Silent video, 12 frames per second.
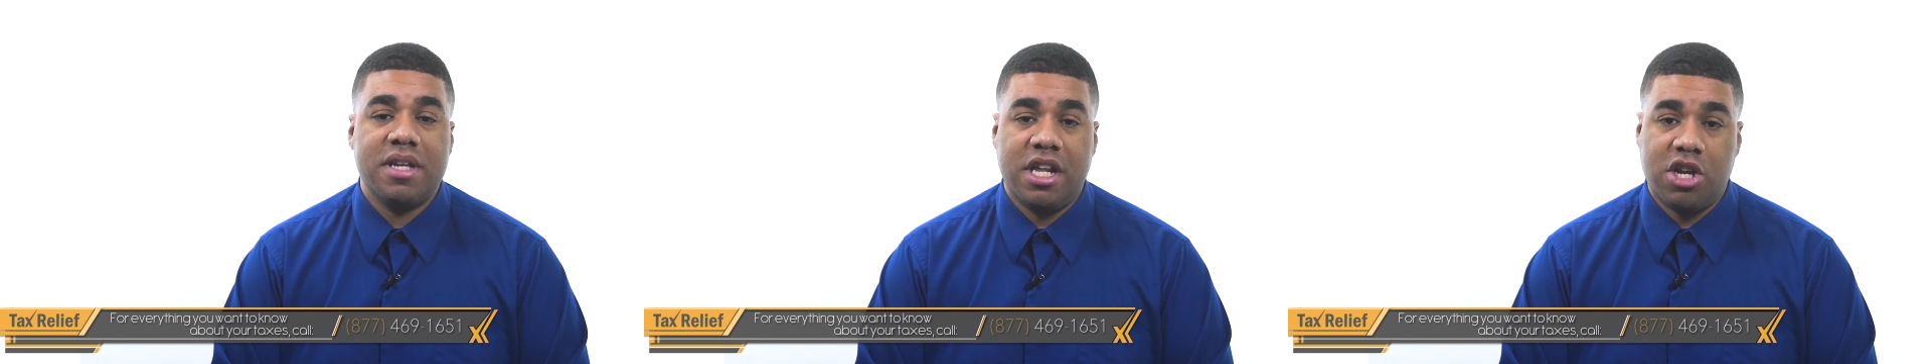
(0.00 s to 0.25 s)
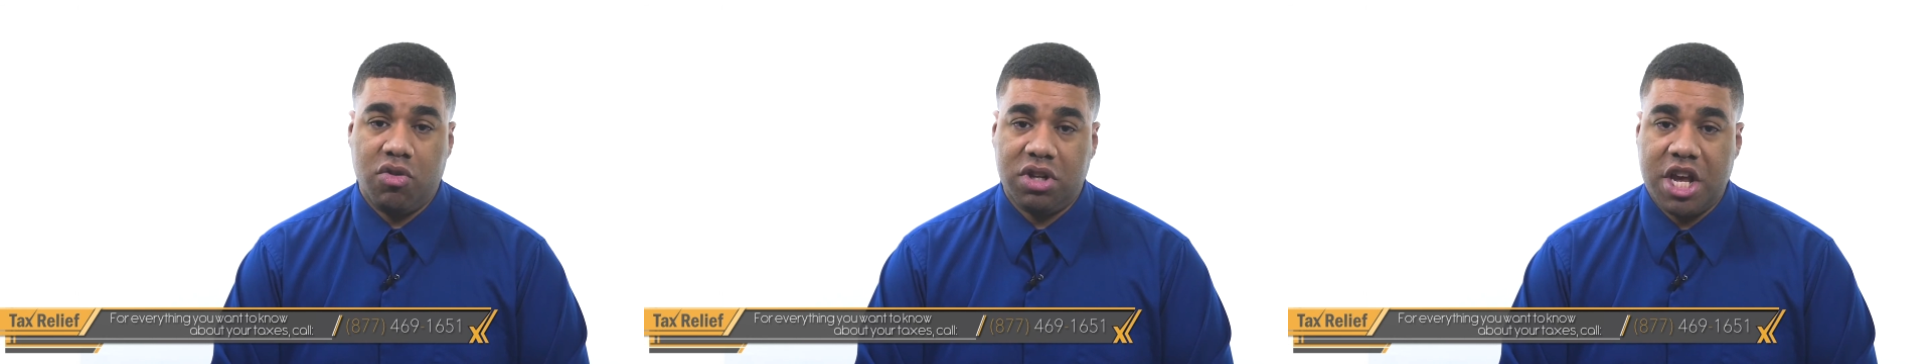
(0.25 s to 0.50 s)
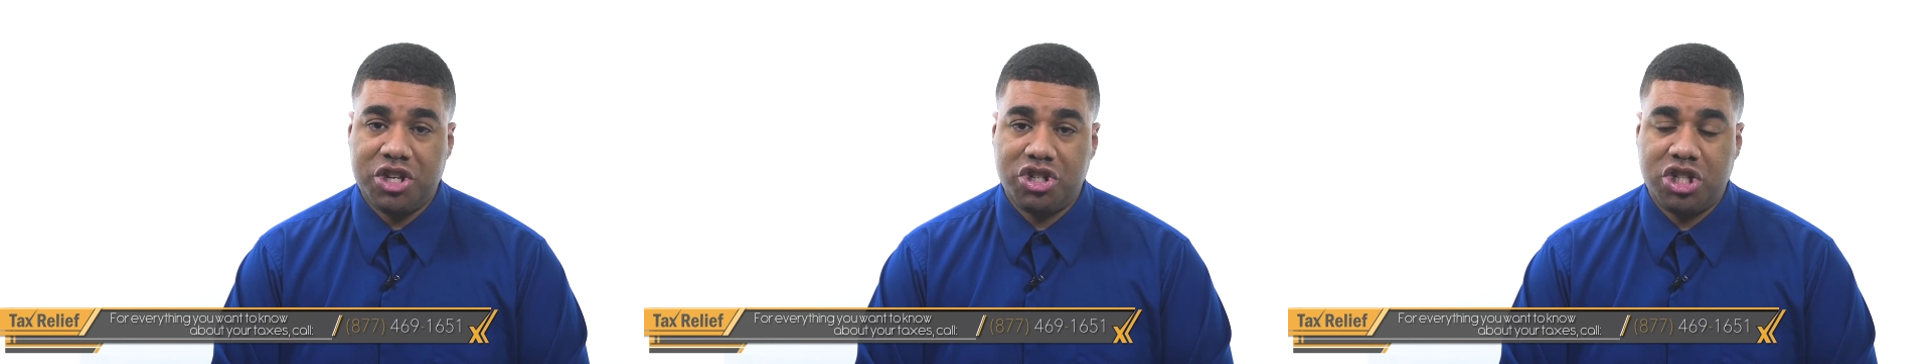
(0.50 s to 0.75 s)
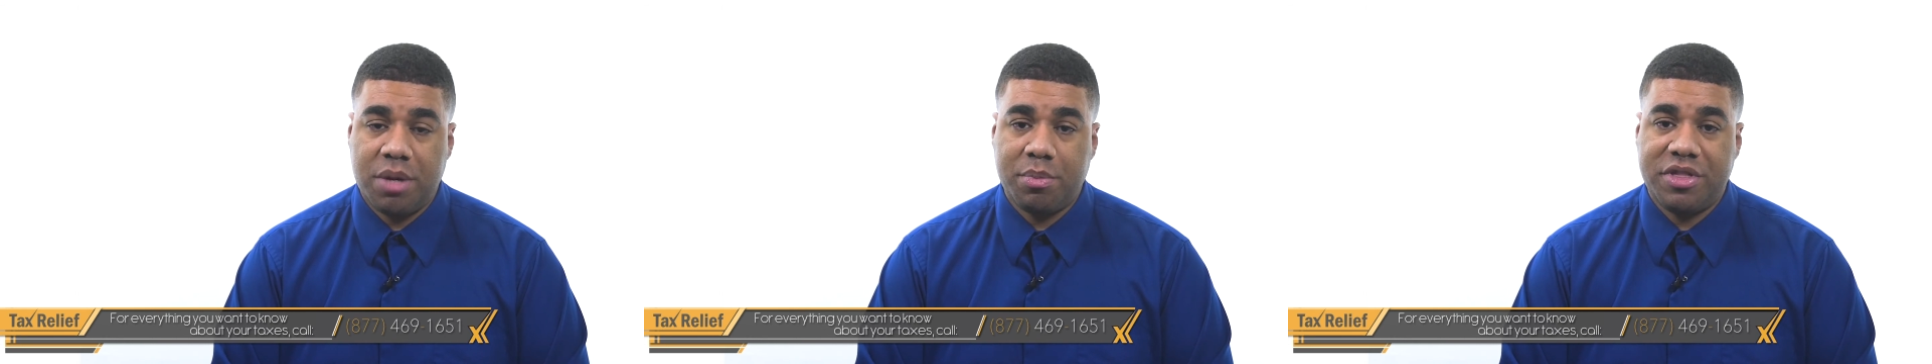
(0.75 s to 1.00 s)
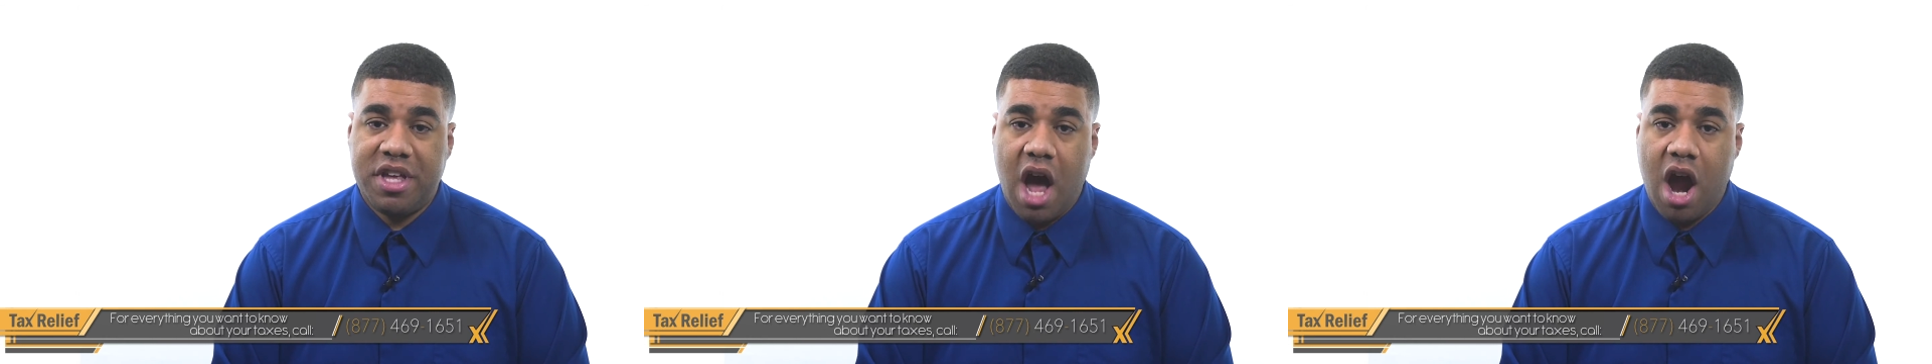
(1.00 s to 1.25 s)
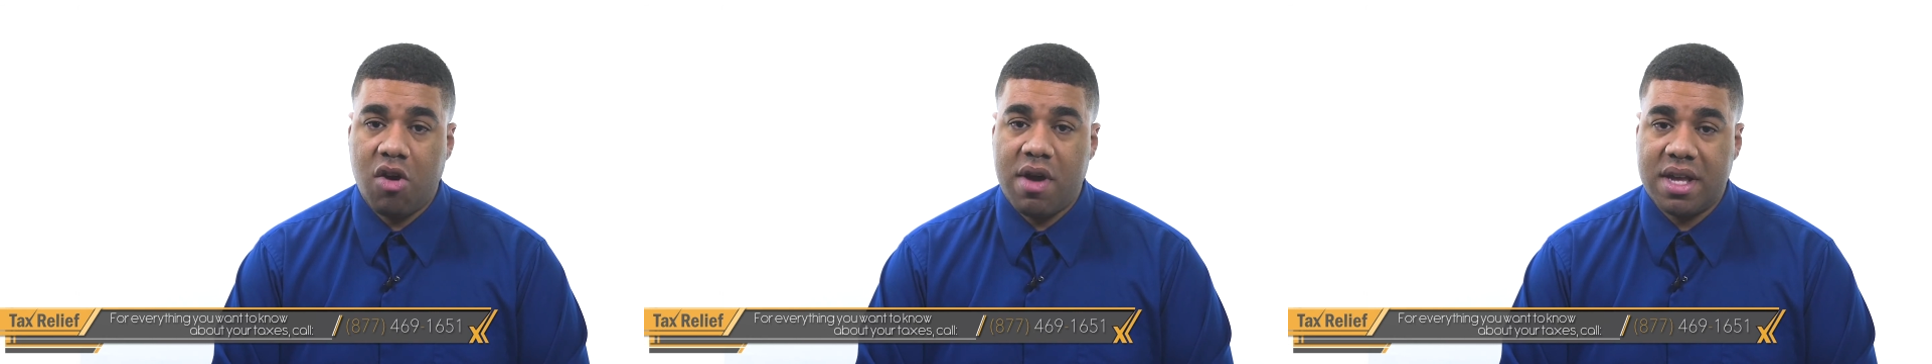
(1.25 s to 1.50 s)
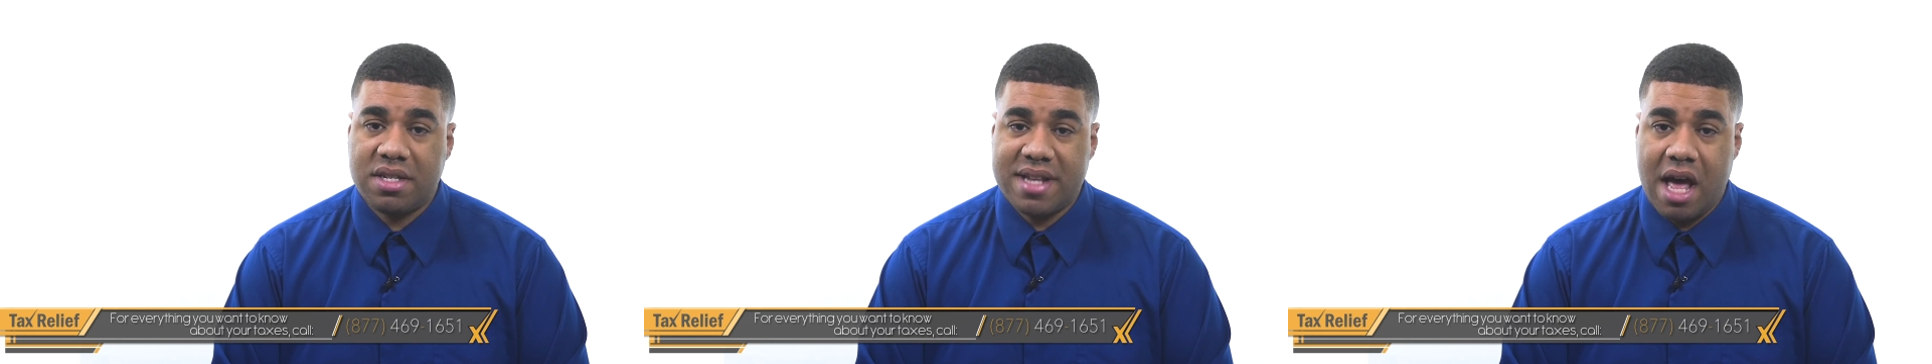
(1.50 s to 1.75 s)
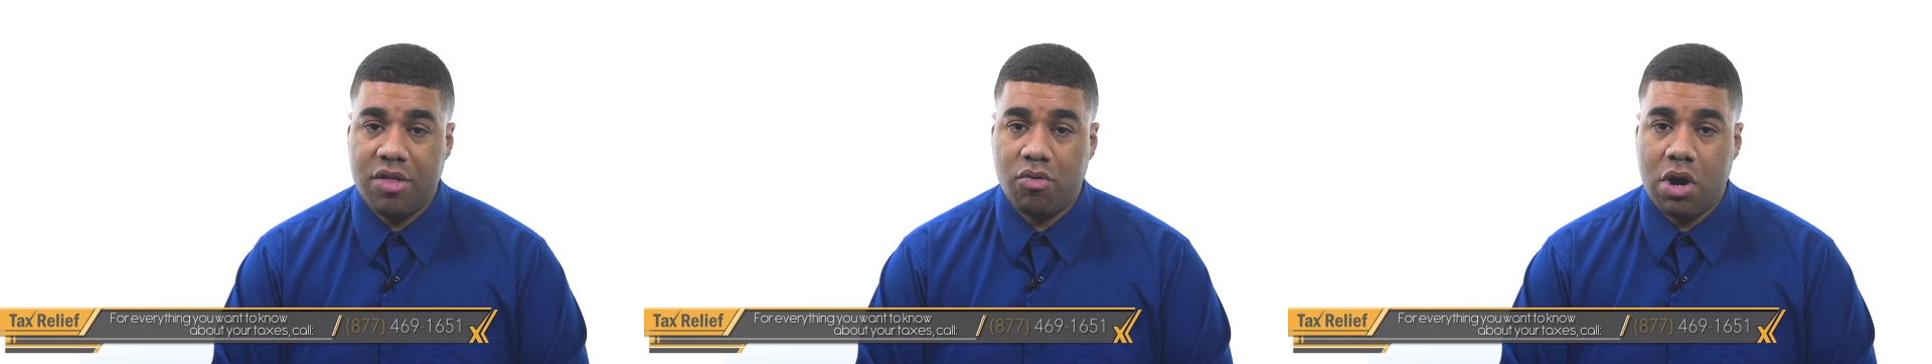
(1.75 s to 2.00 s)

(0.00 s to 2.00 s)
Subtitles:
in your relationship with the IRS down the